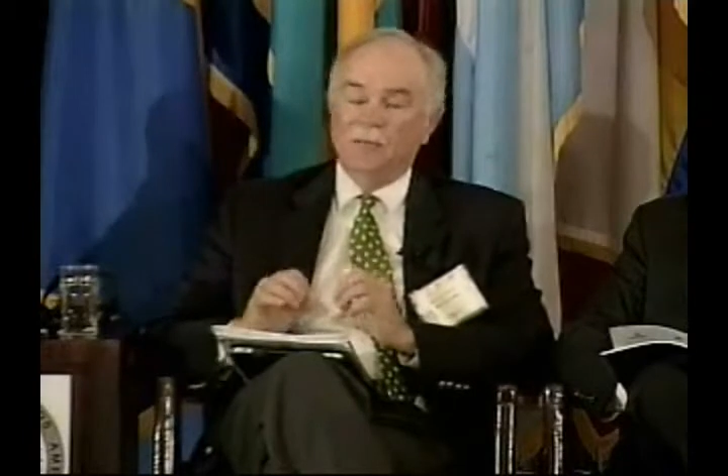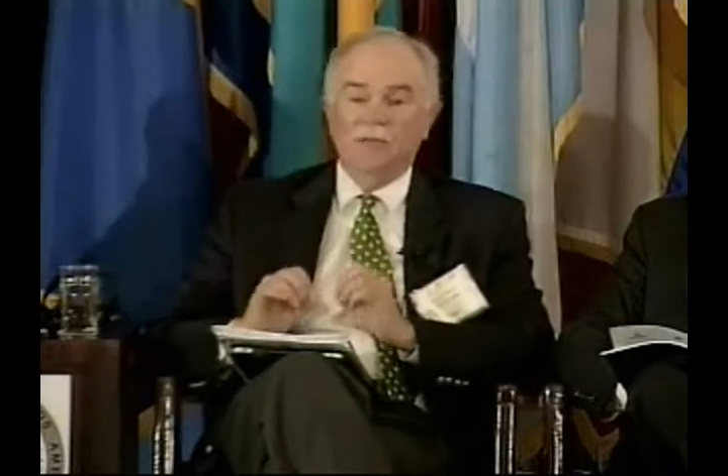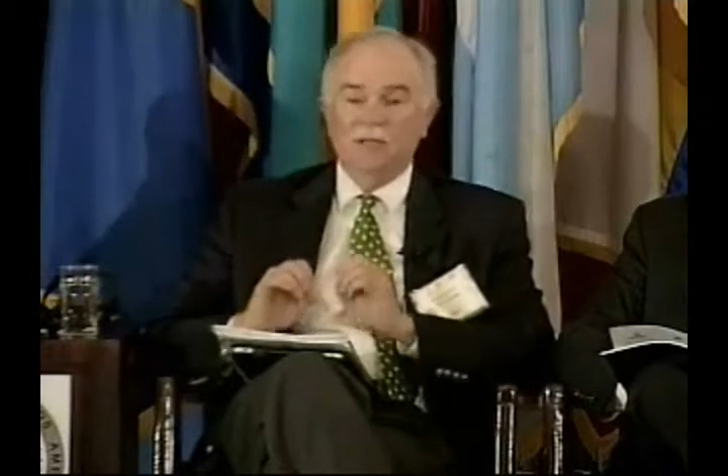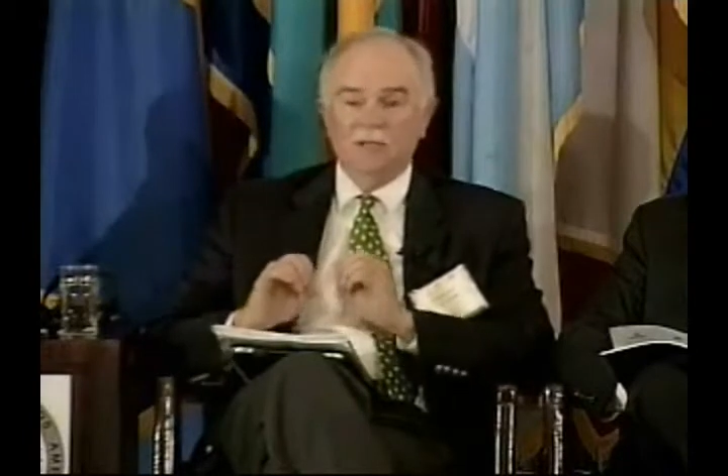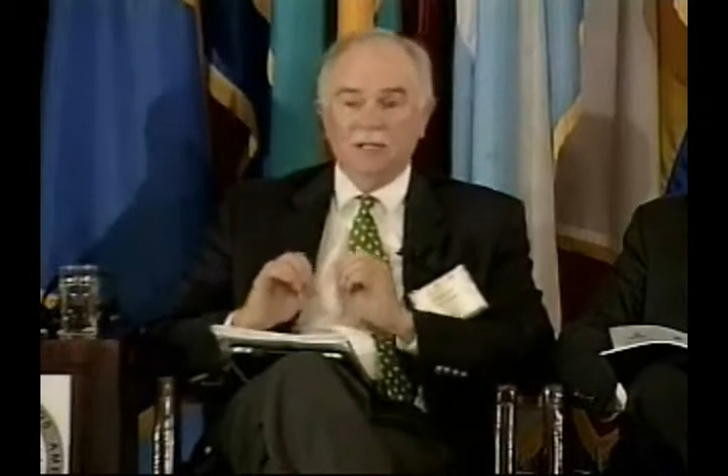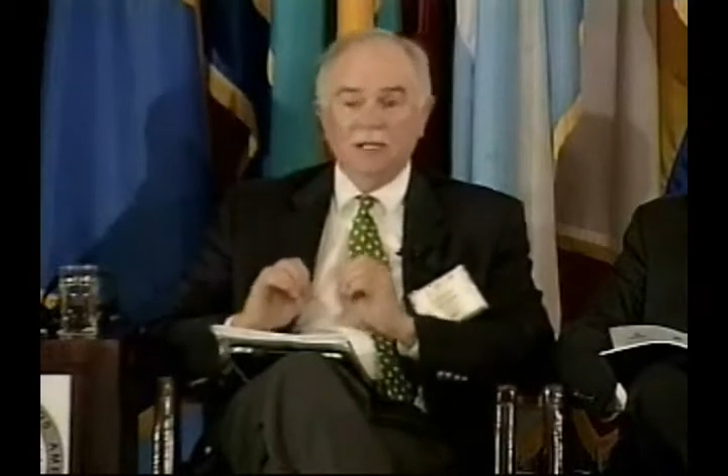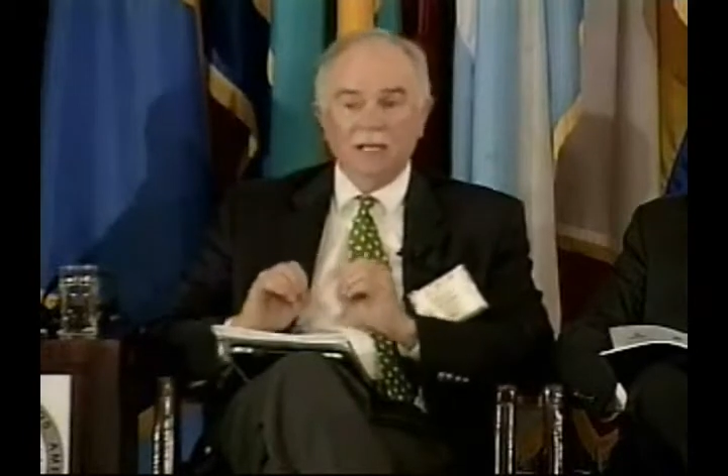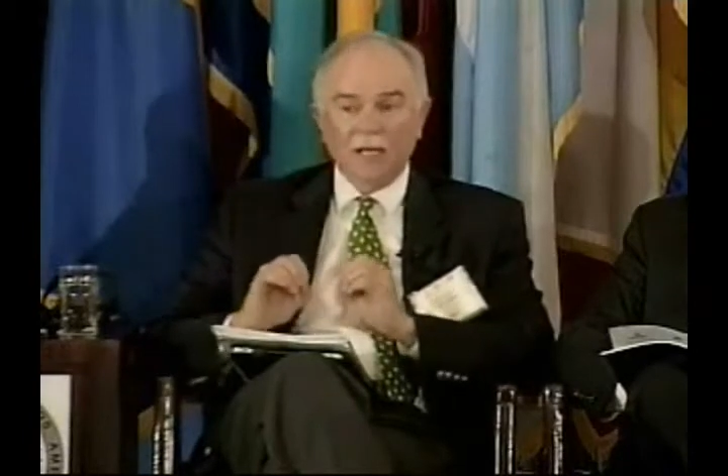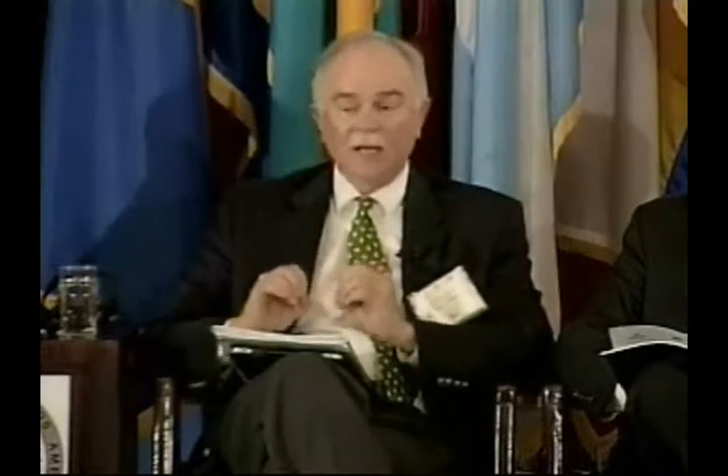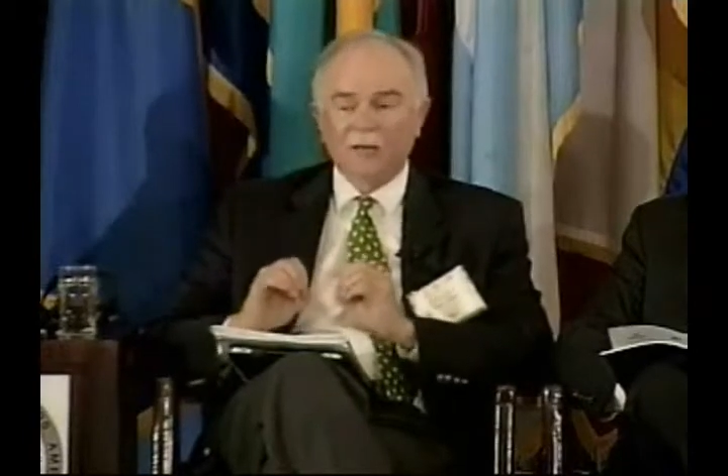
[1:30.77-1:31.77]
Because they
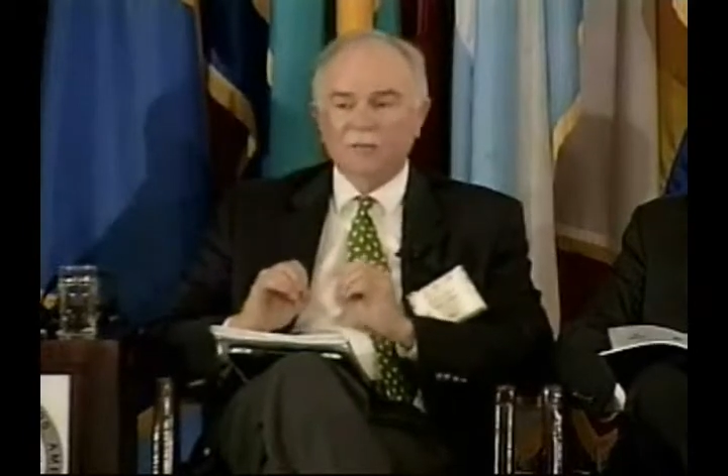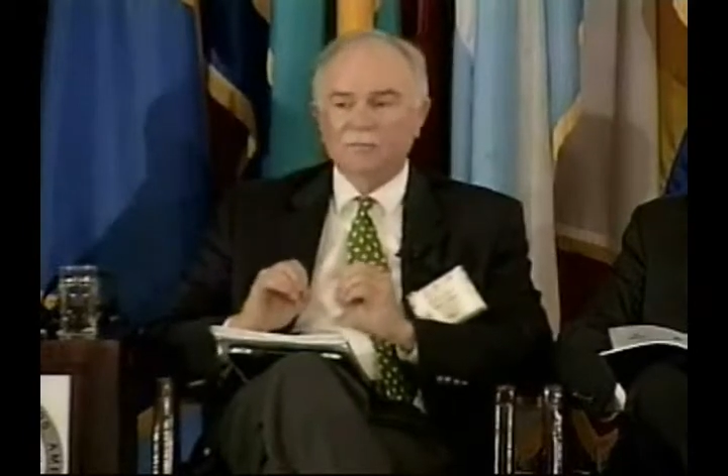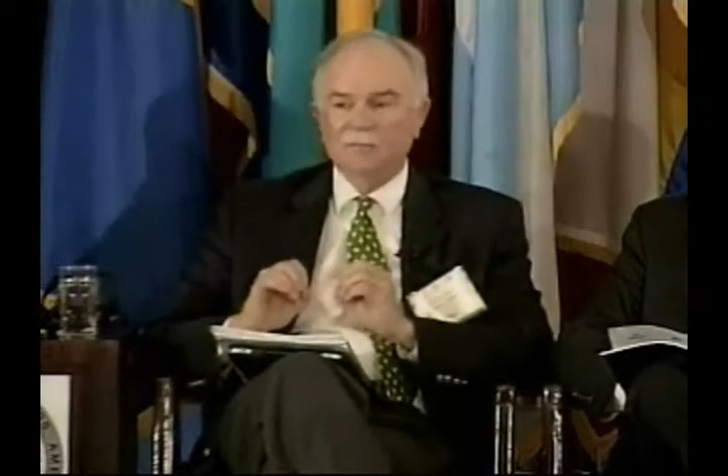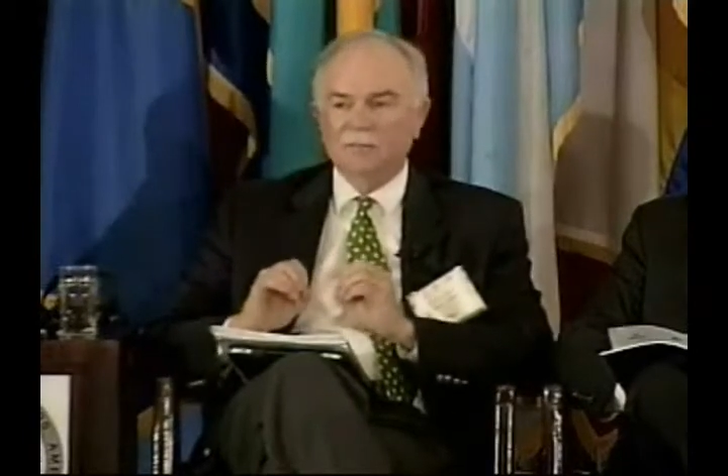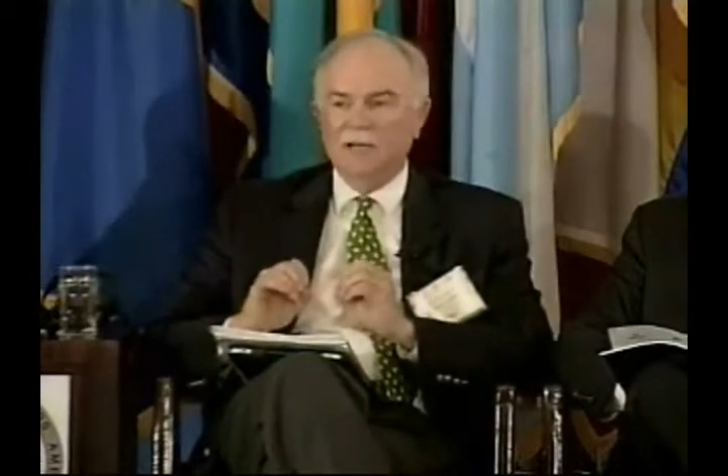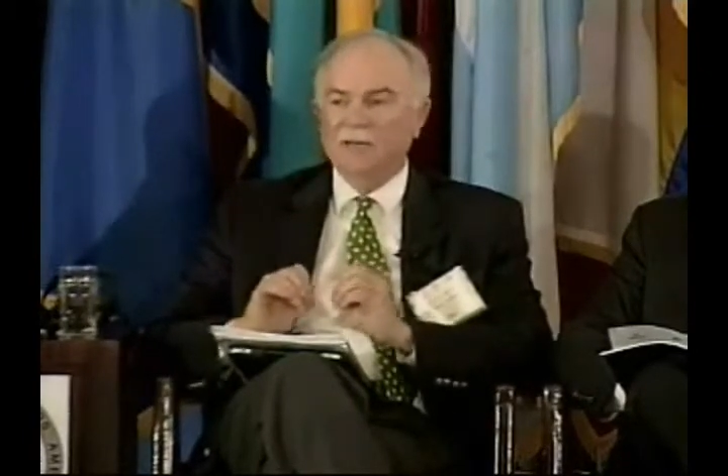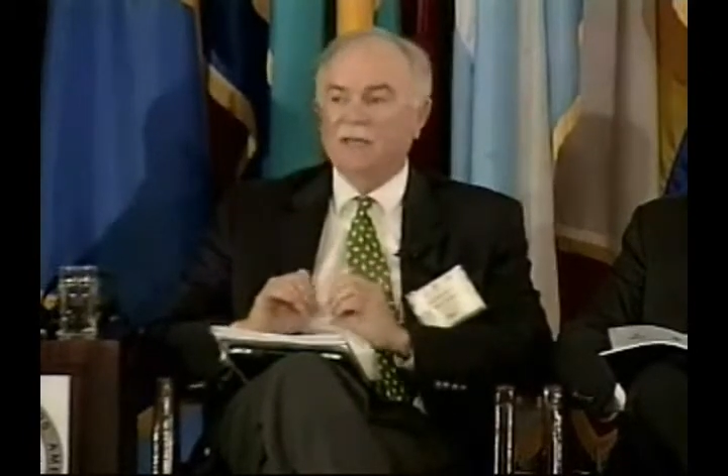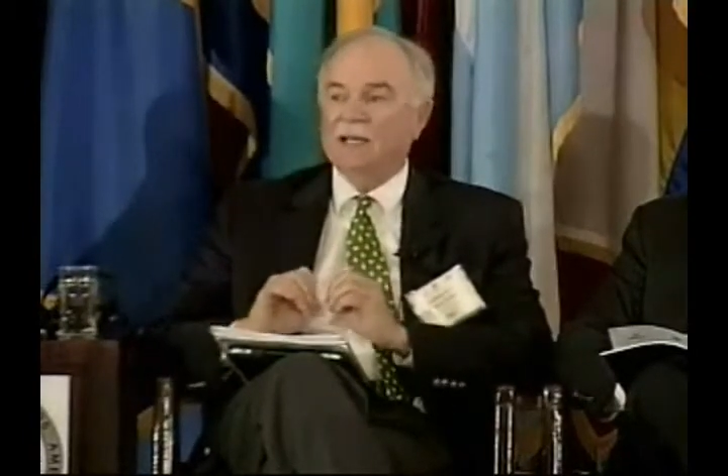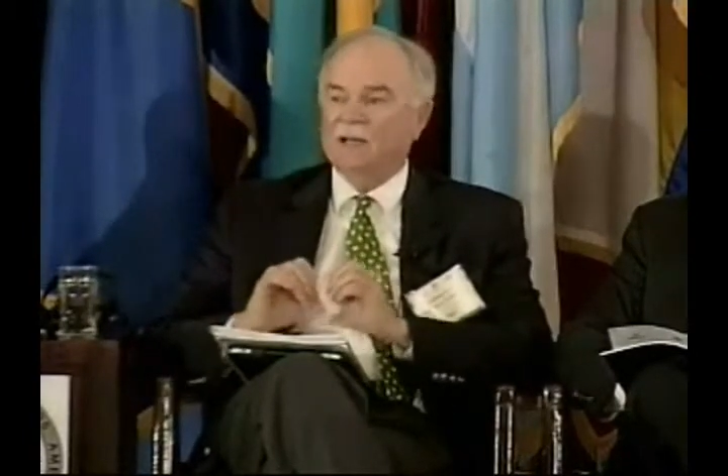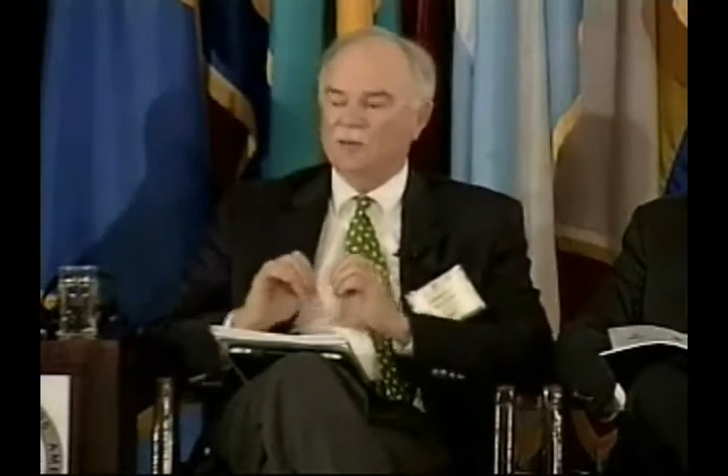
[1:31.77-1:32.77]
cared and
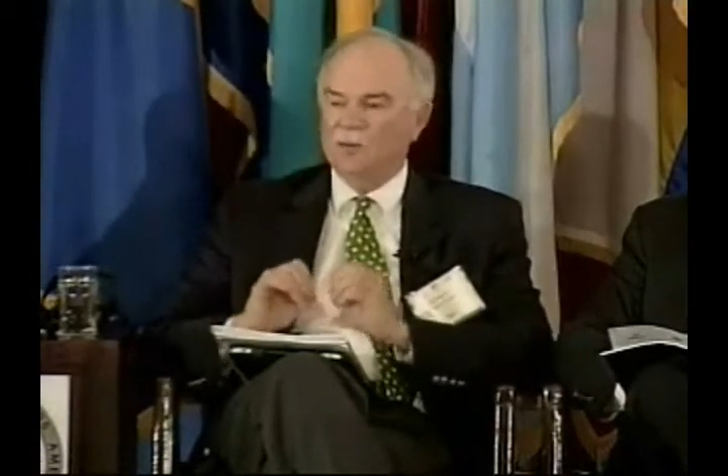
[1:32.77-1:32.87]
they got